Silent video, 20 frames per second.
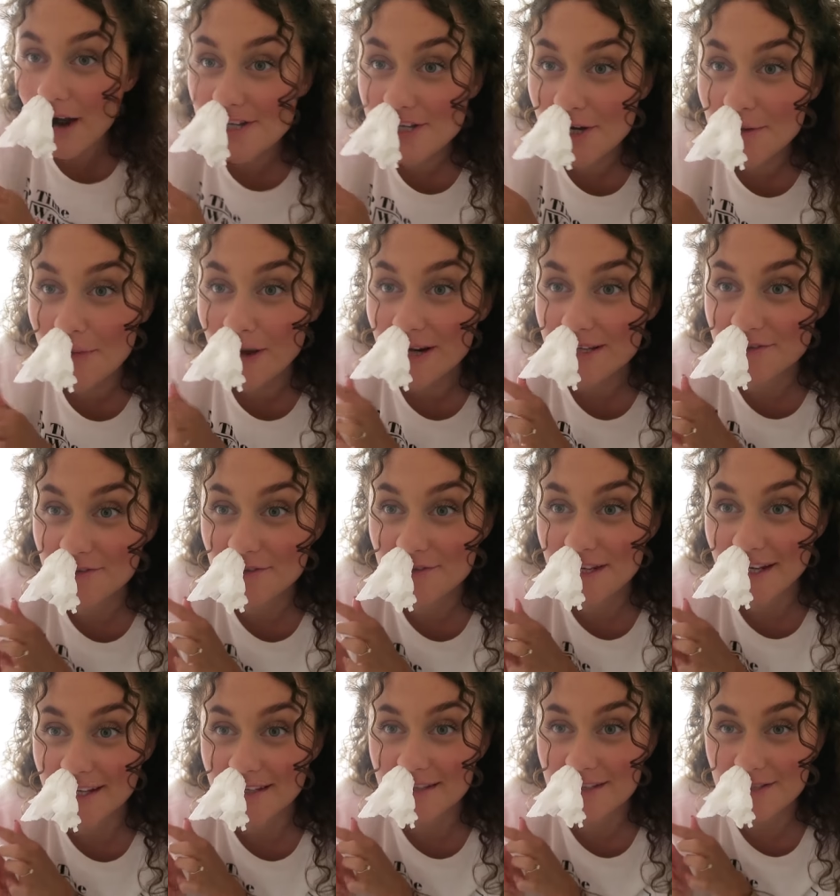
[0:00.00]
I don't mind if you
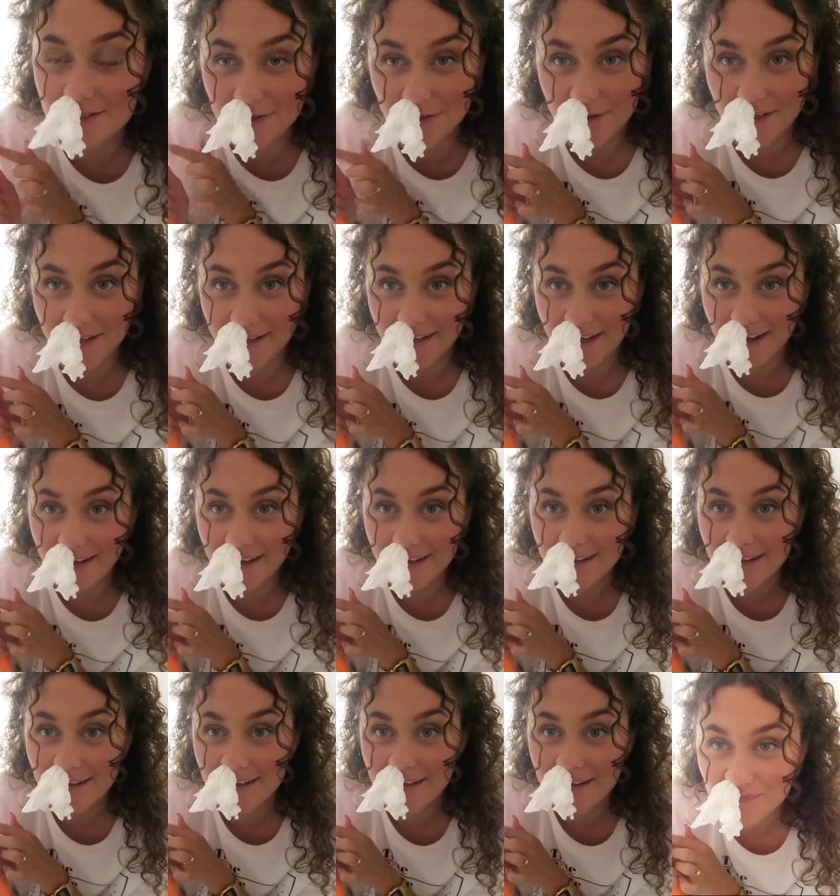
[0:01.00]
take this toy,
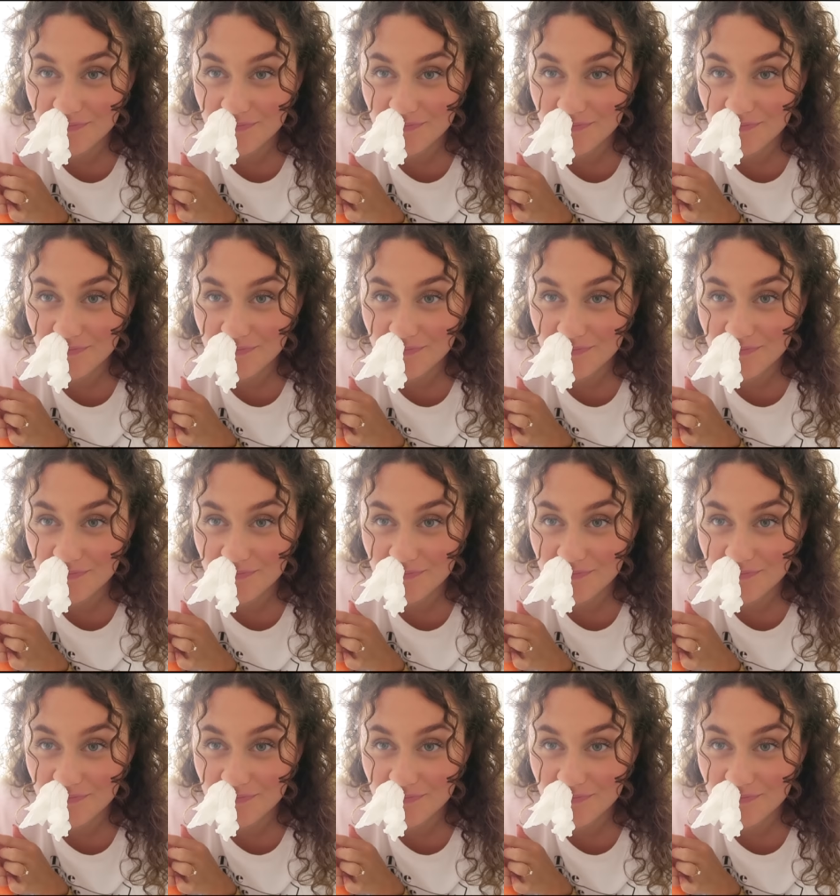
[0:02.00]
okay?